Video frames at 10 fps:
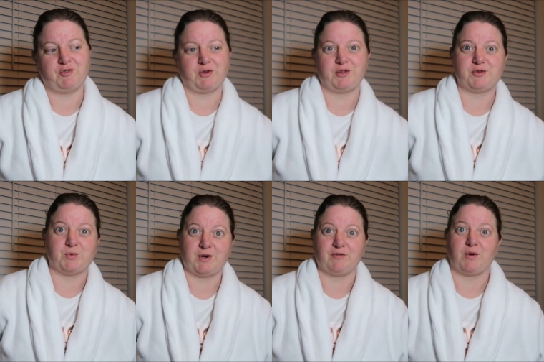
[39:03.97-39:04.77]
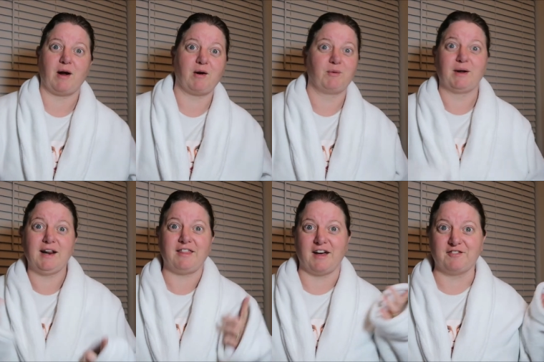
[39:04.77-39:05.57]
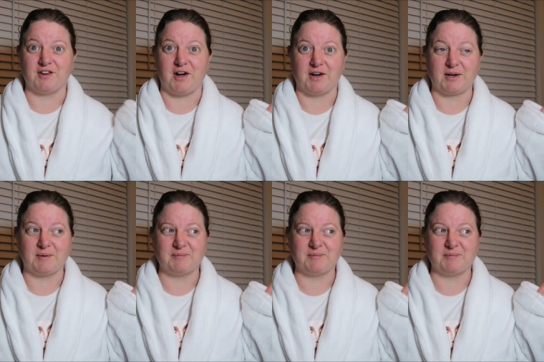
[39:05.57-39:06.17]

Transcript: for the 24-hour readathon vlog.